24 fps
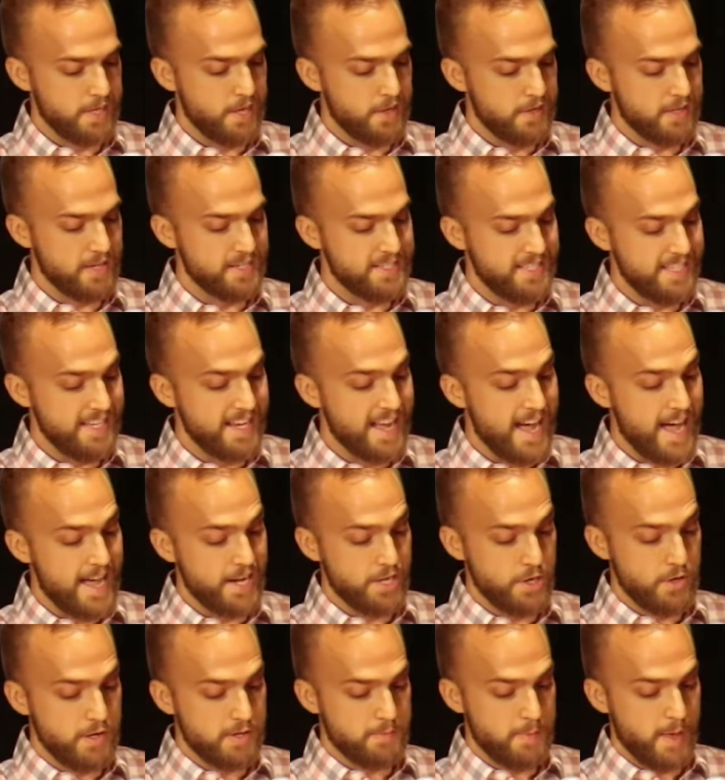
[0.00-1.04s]
Here's a DI
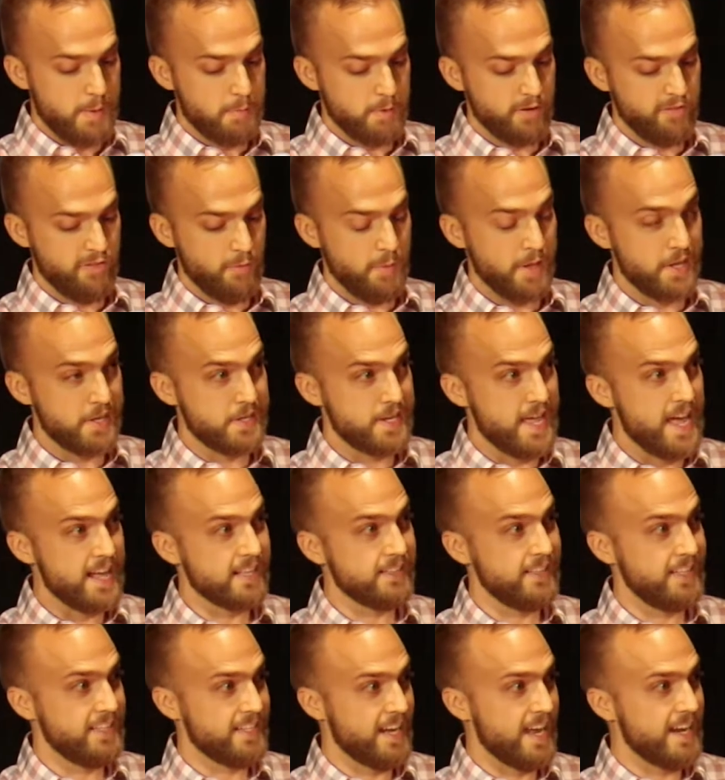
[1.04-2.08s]
newspaper from
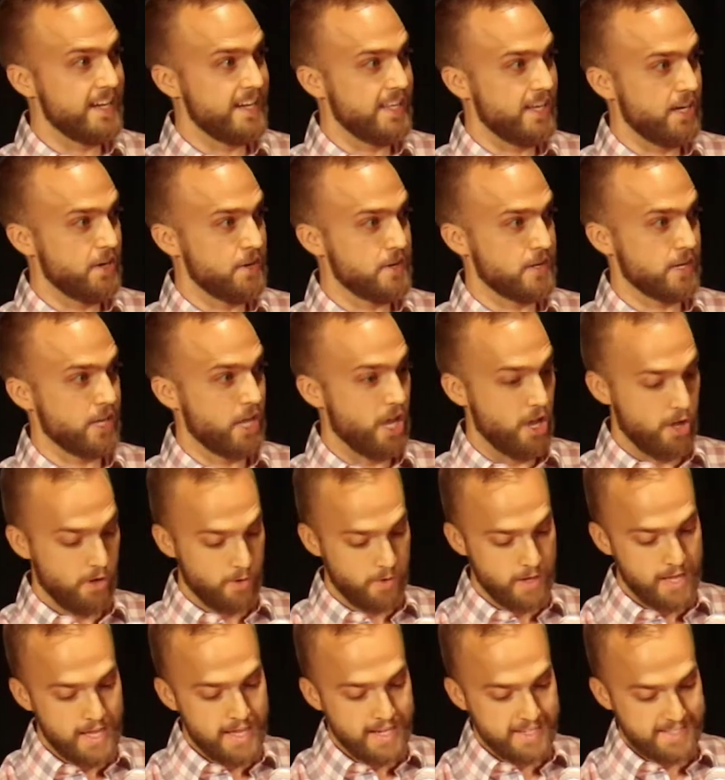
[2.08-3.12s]
exactly 90 years
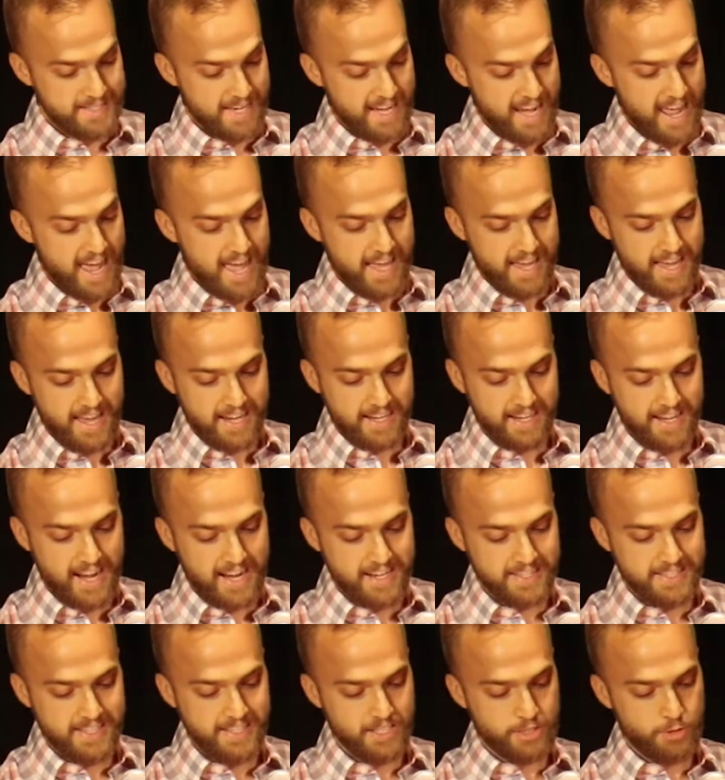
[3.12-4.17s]
ago today in
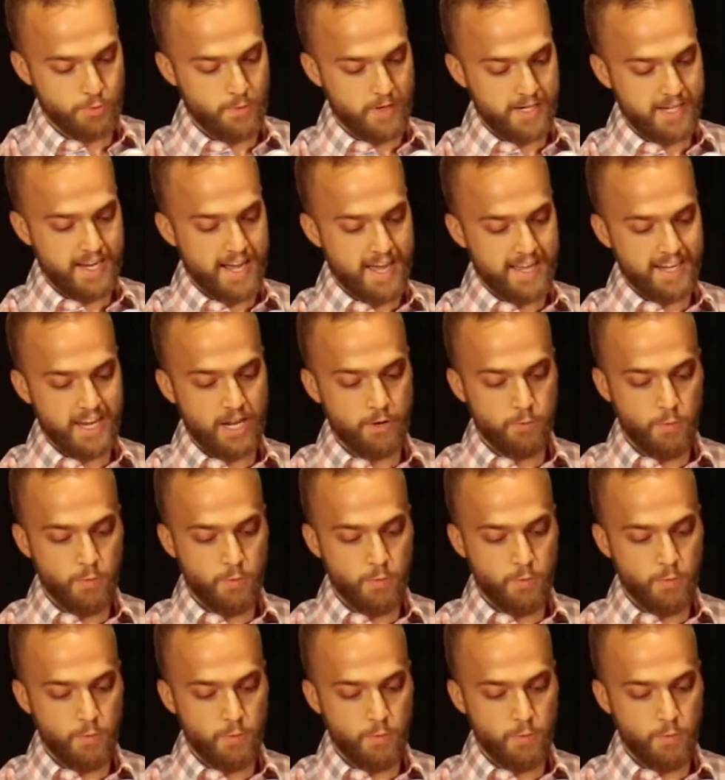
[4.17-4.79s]
1928.